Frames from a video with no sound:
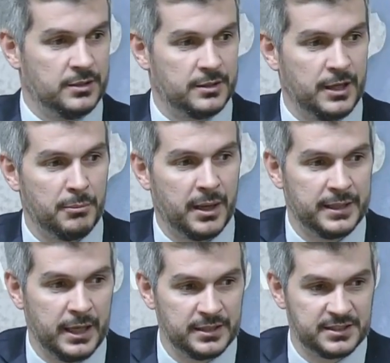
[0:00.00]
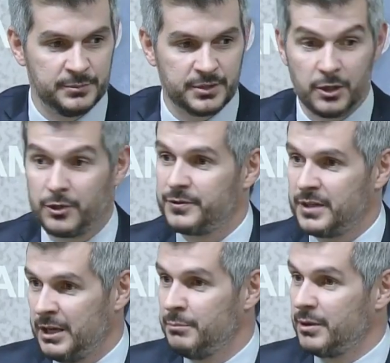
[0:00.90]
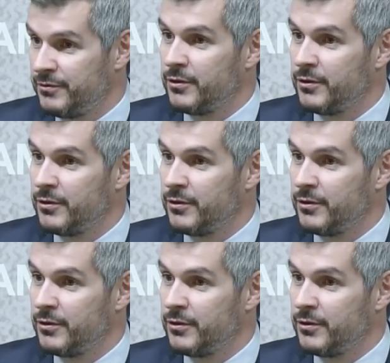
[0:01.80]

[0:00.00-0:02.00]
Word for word: in the day-by-day seems a lot of time,